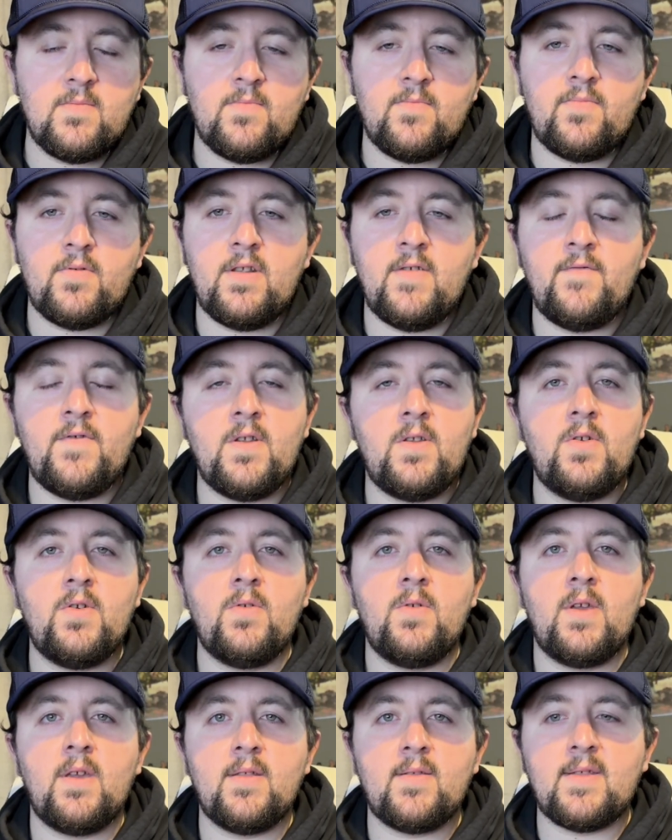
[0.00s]
but if you're
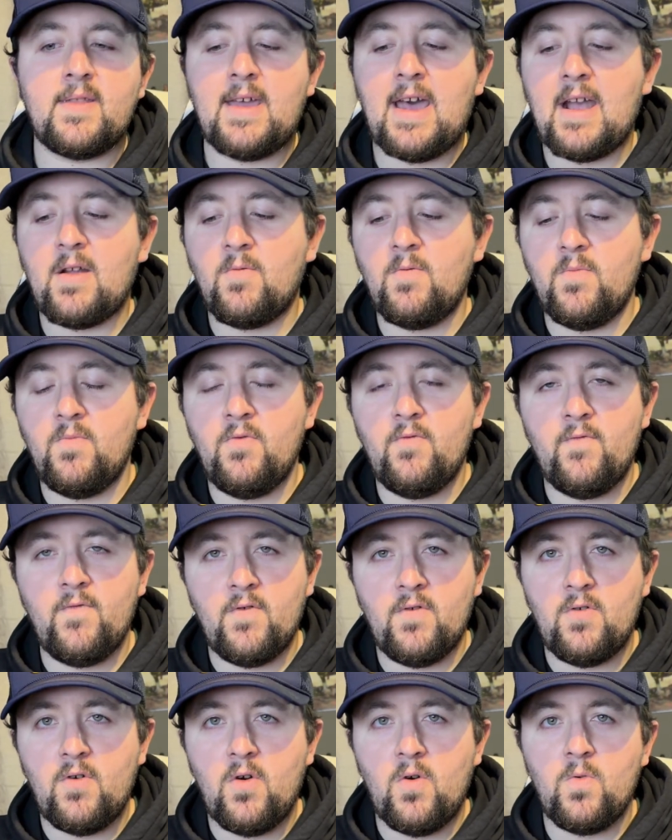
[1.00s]
doing a stock
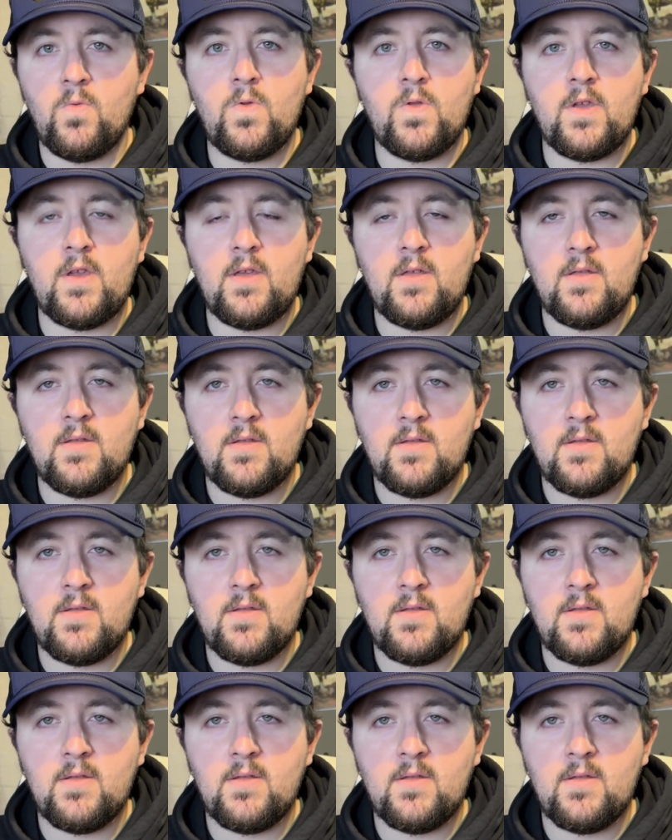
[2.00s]
removal only,